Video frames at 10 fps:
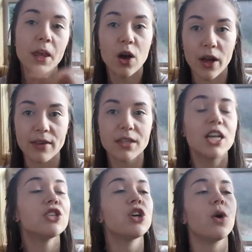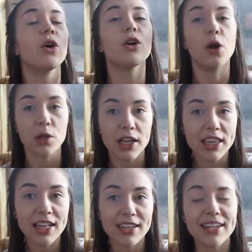Okay, so go click
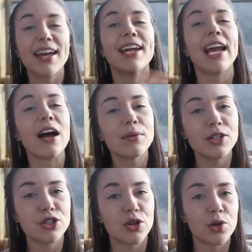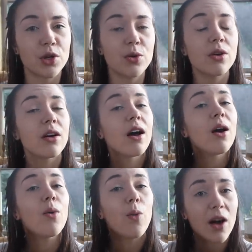that link and now I'm gonna show you
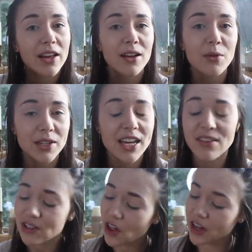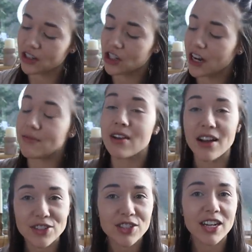what I'm going to have for lunch. I'm
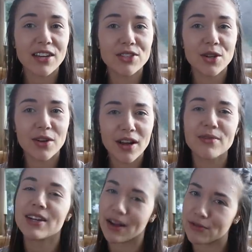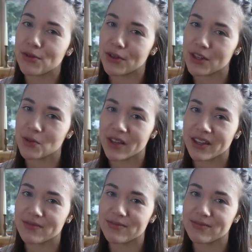not just gonna have soda, I'm gonna have a few things with it.